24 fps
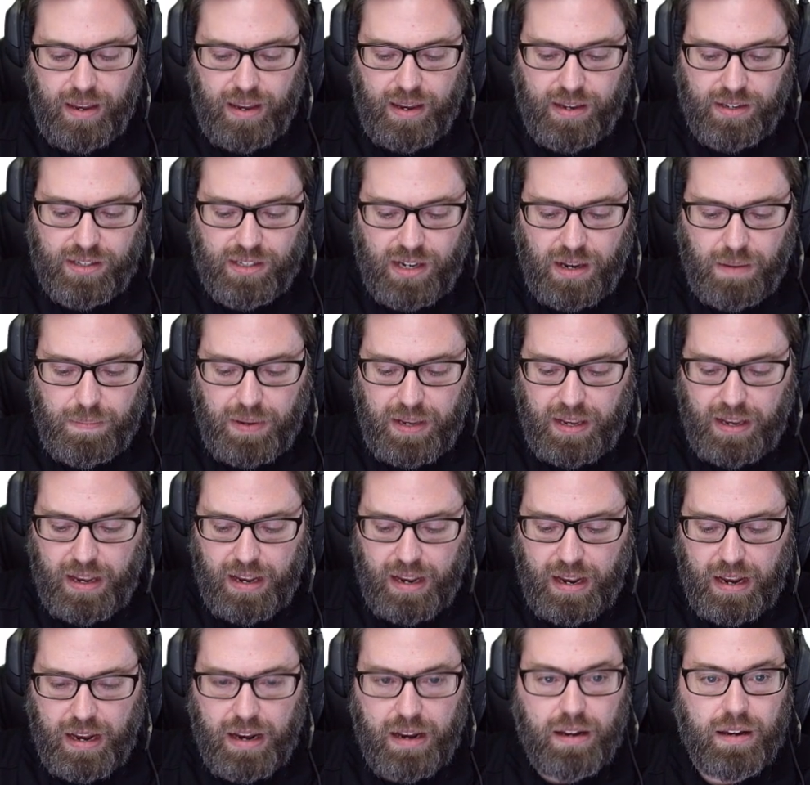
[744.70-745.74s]
SAP
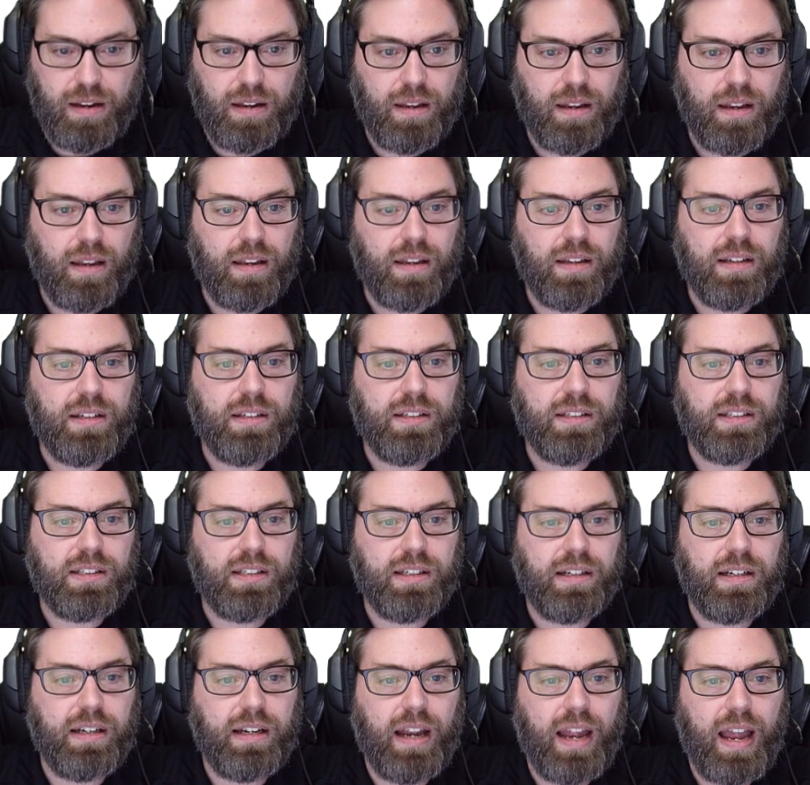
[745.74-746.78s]

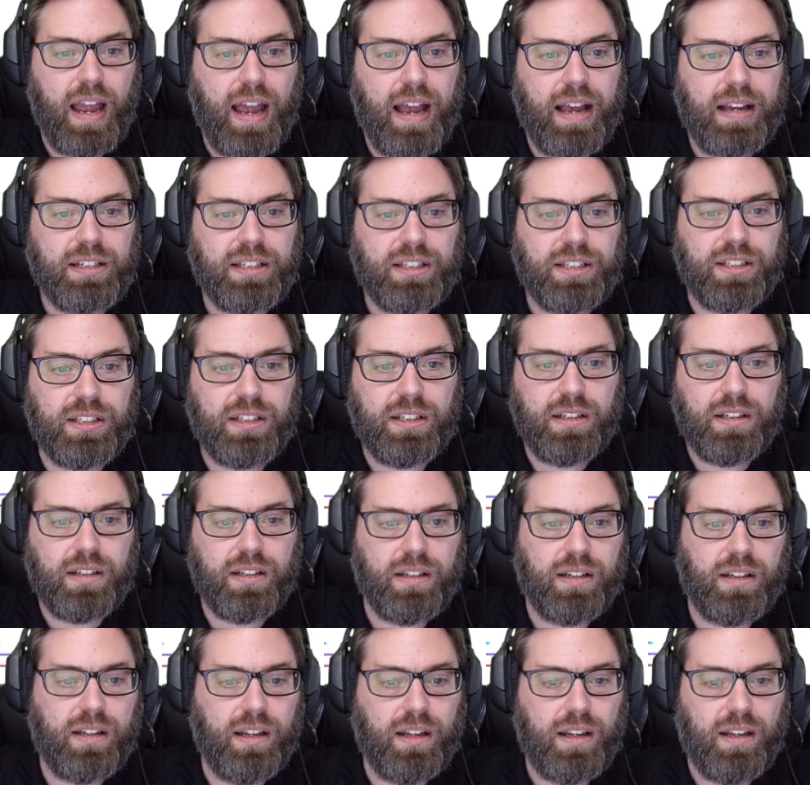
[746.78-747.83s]
CDS,
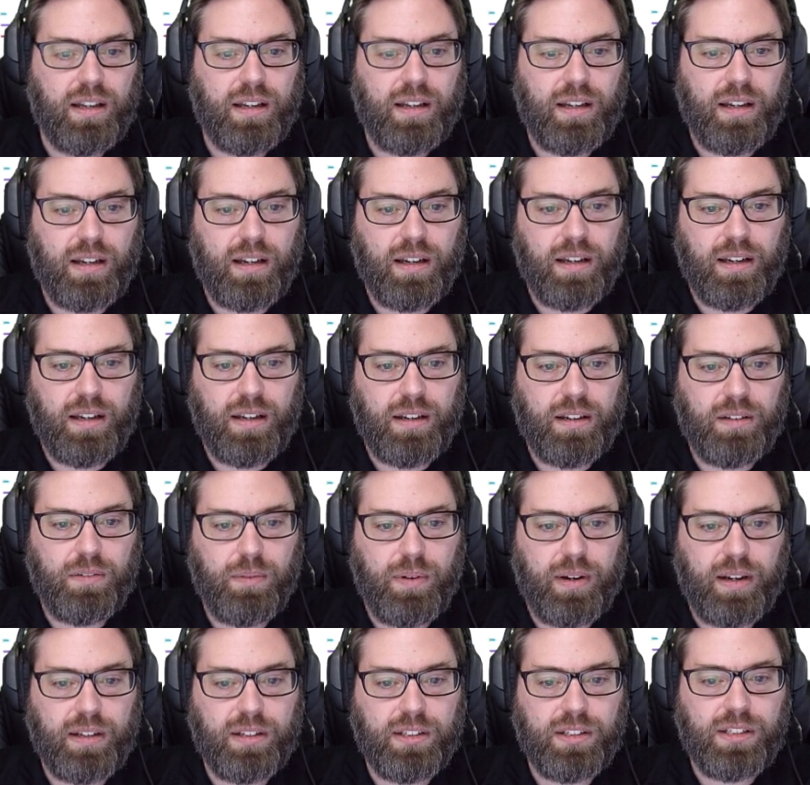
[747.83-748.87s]
and we
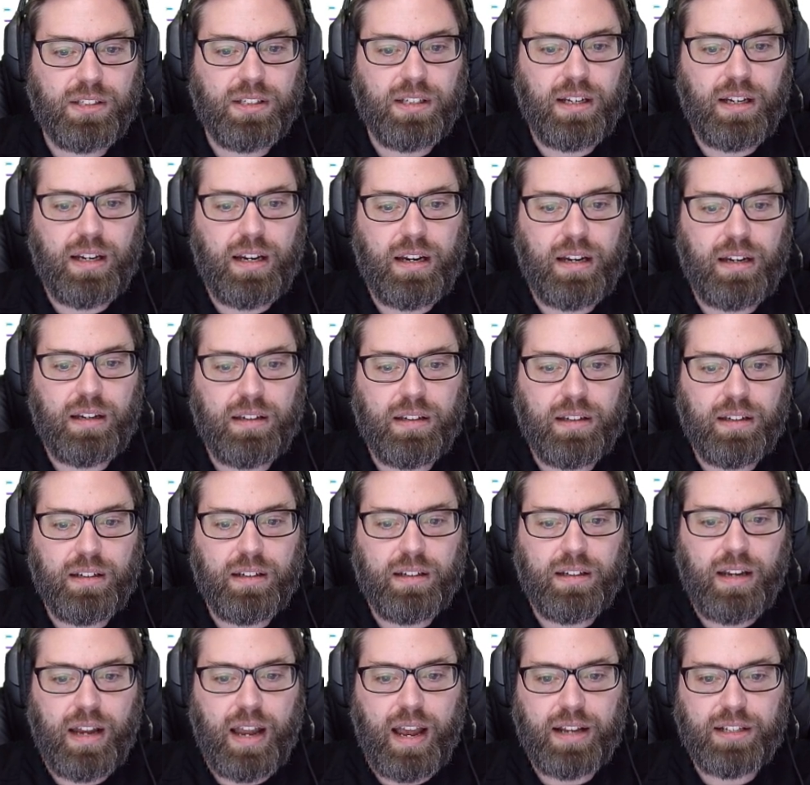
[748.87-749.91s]
can see,
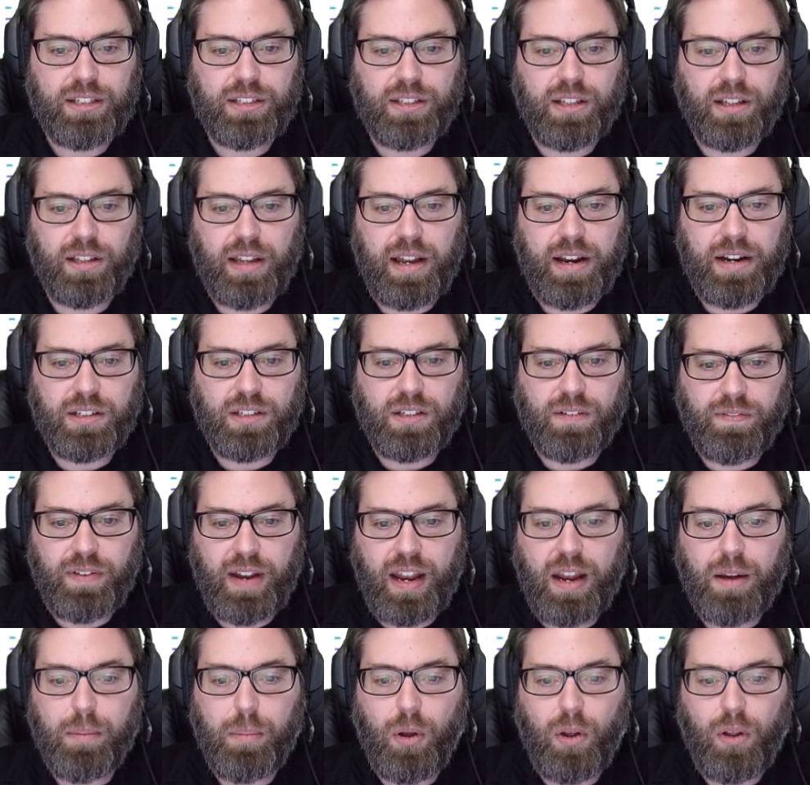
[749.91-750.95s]
yes, the latest
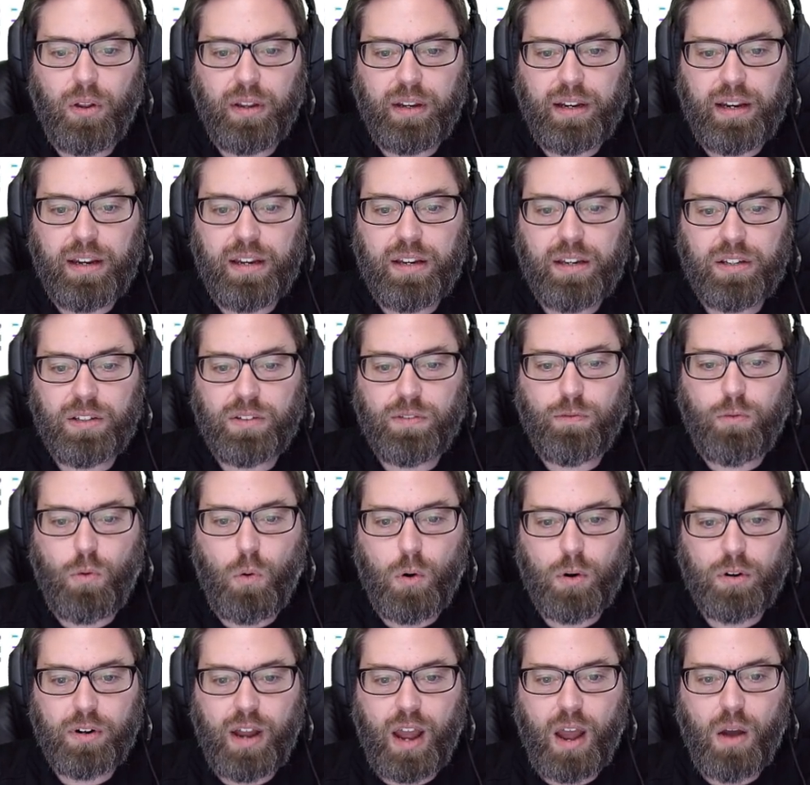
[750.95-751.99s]
available is
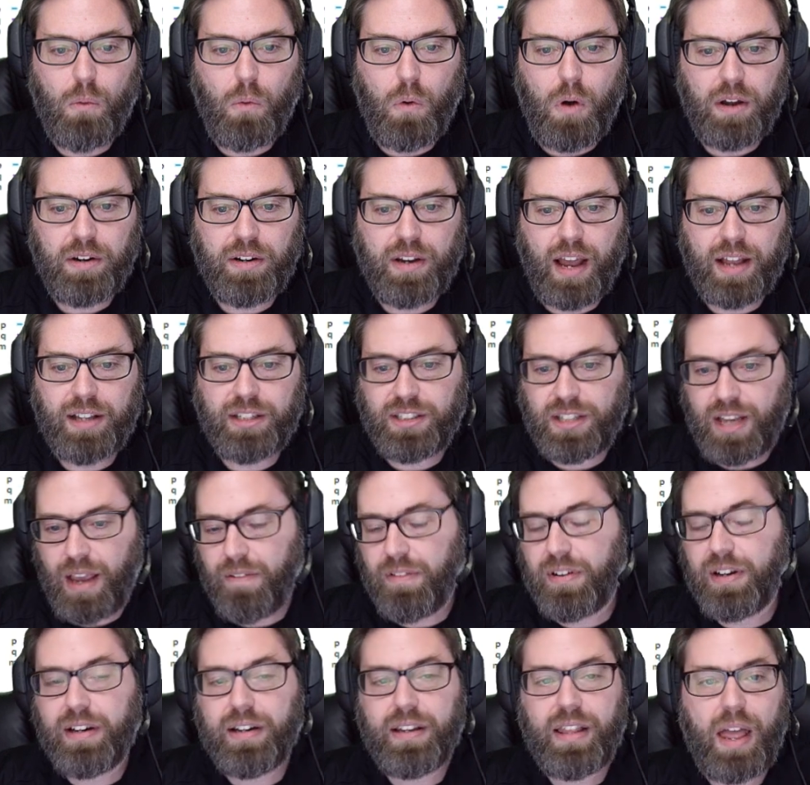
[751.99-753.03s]
4.1.7,
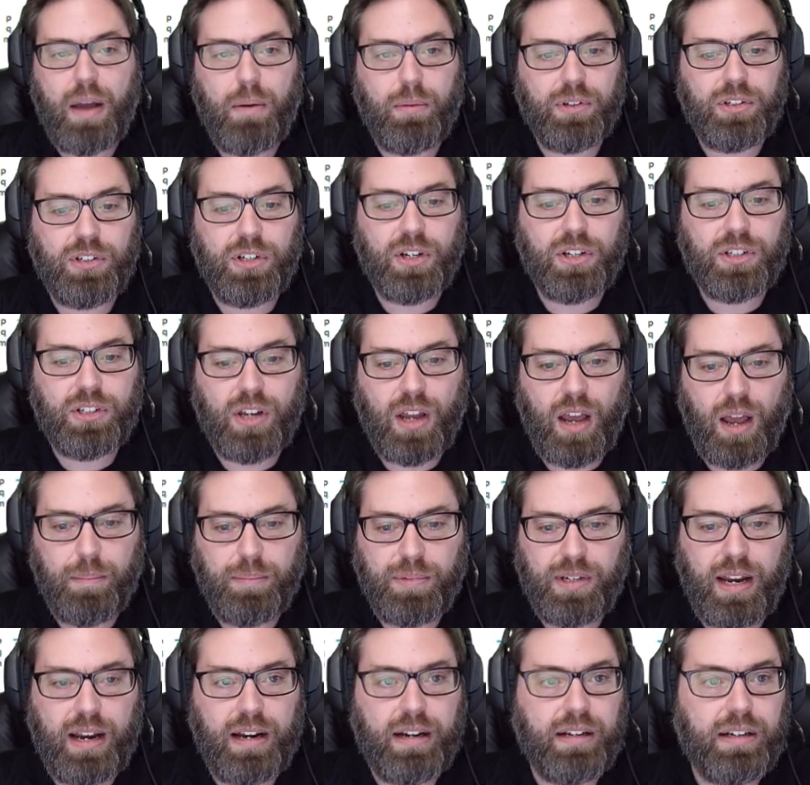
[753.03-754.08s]
and that was just
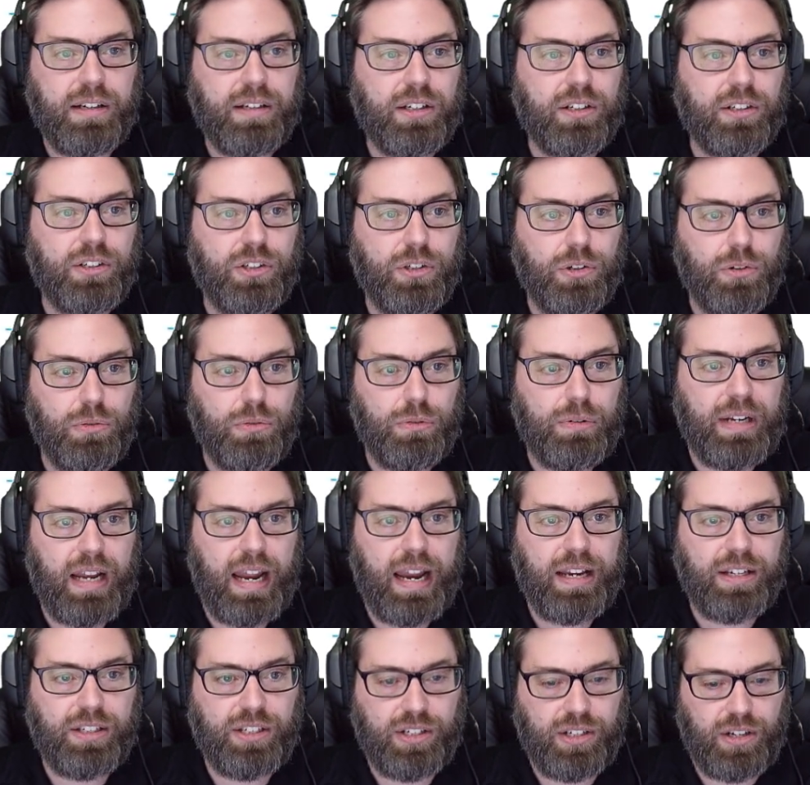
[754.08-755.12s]
updated 2
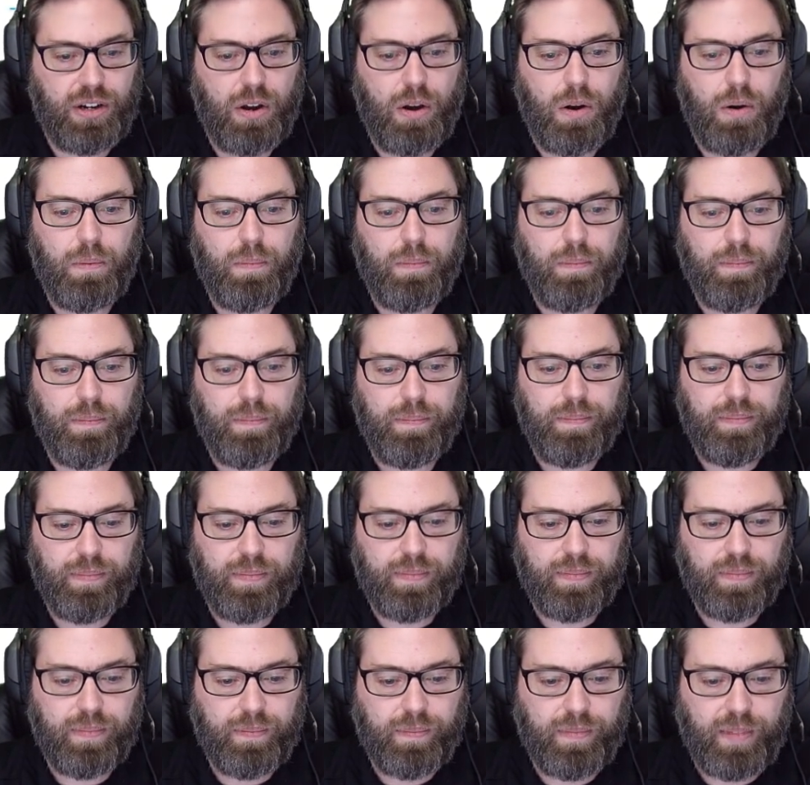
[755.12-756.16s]
days ago.
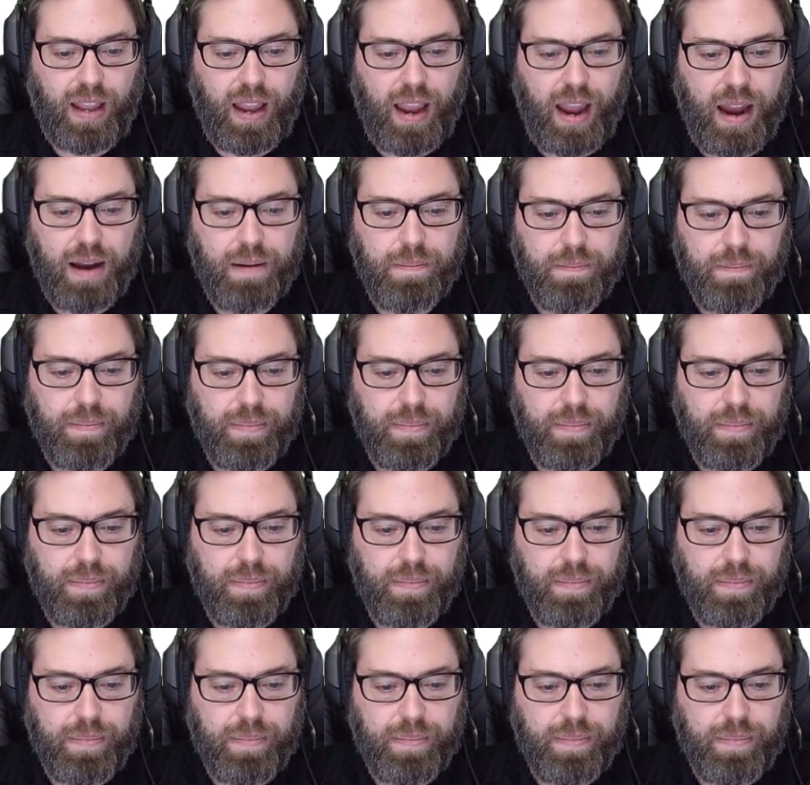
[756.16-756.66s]
Okay.